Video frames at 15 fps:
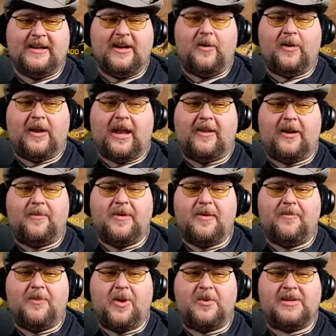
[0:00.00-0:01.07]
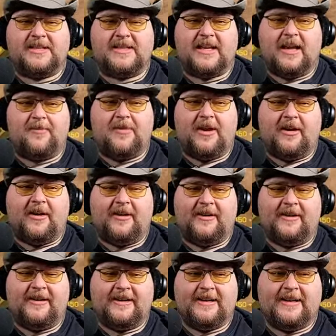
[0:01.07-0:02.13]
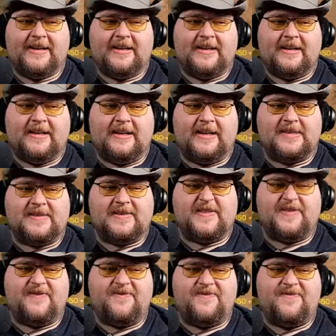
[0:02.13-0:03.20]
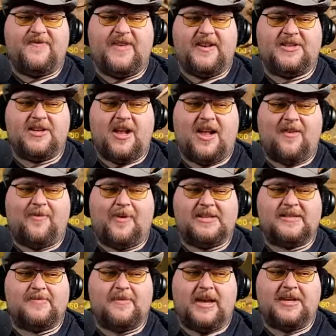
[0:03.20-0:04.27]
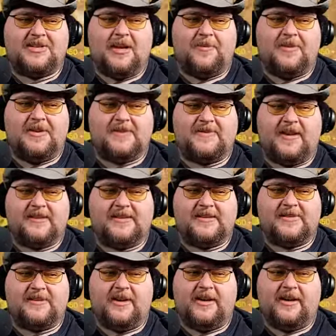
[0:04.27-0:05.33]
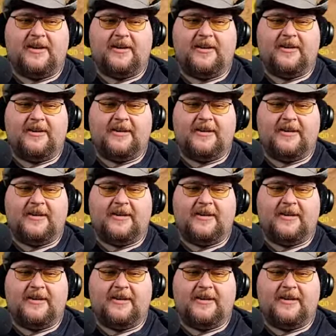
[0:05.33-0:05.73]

Oh, got a little bit of bonus time there. Let's just finish it off by smashing up these fences right here.